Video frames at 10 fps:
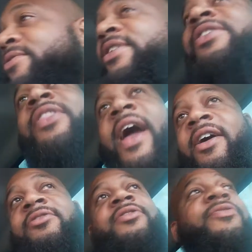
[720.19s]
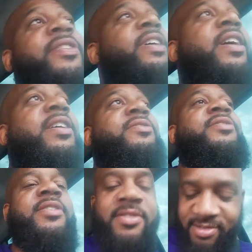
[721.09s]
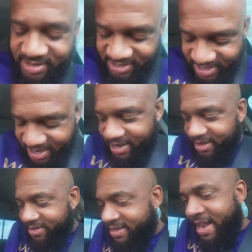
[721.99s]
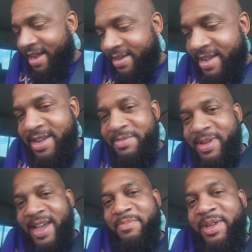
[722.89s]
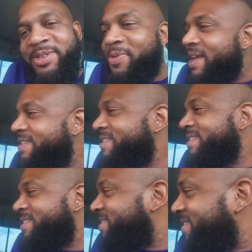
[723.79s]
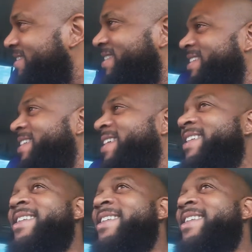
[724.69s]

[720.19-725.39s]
3,000 feet also. Shit, goddamn, you got me twice, nigga.